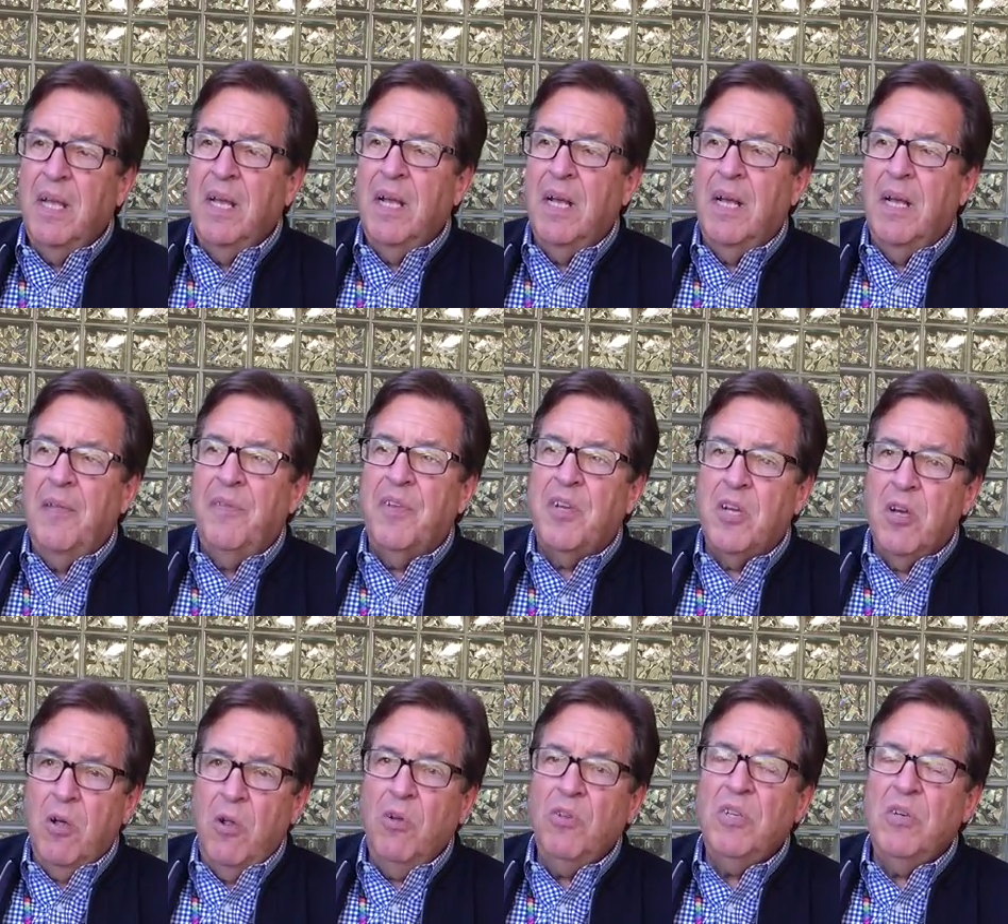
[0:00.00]
The
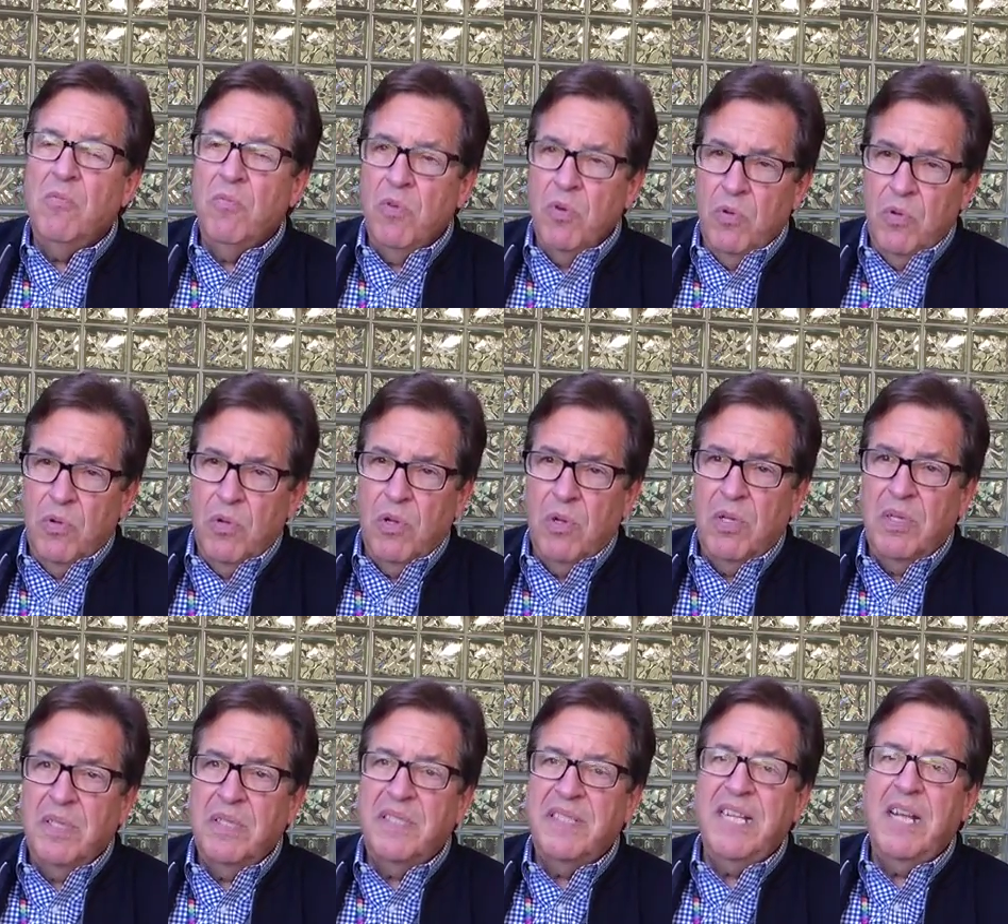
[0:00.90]
golden rule,
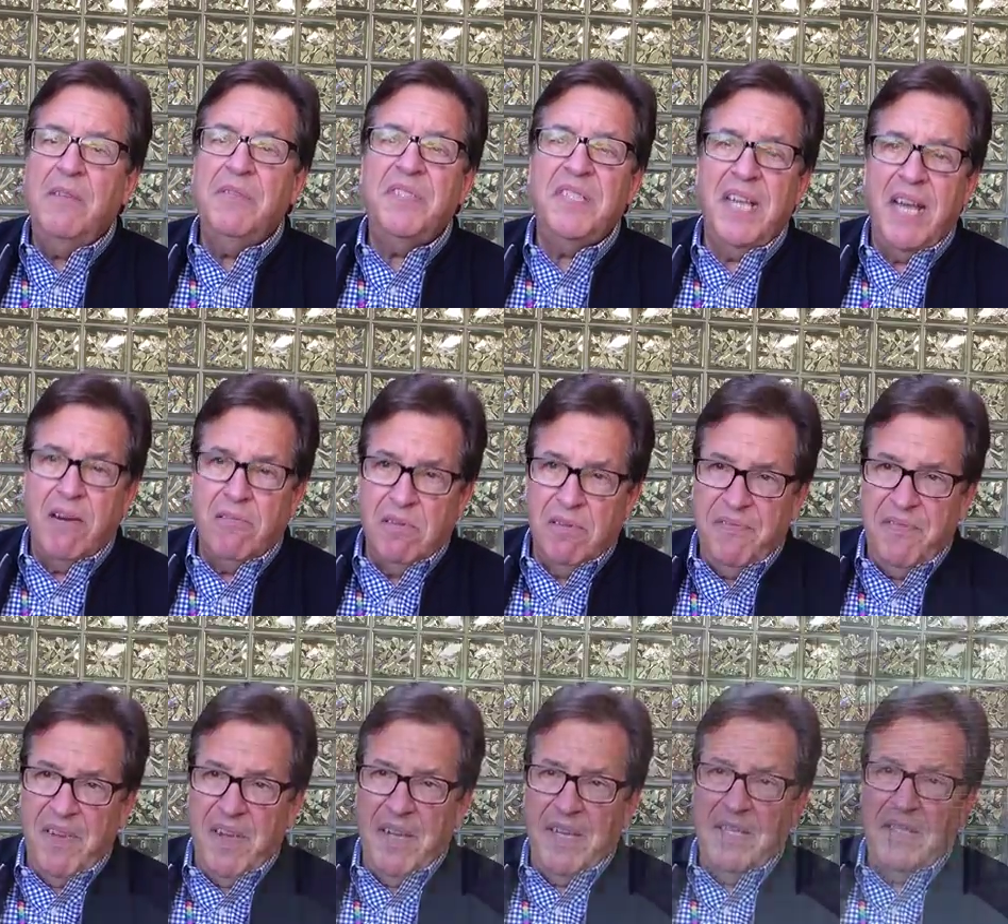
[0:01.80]

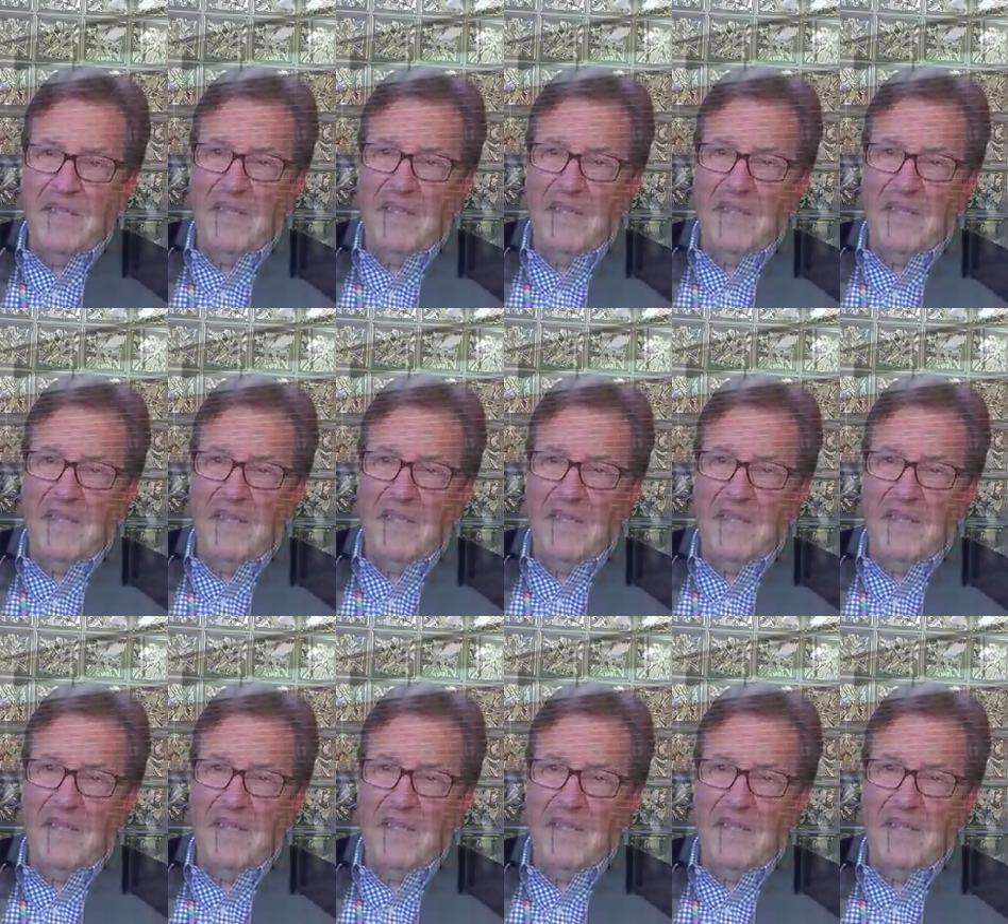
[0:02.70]
self-sacrifice,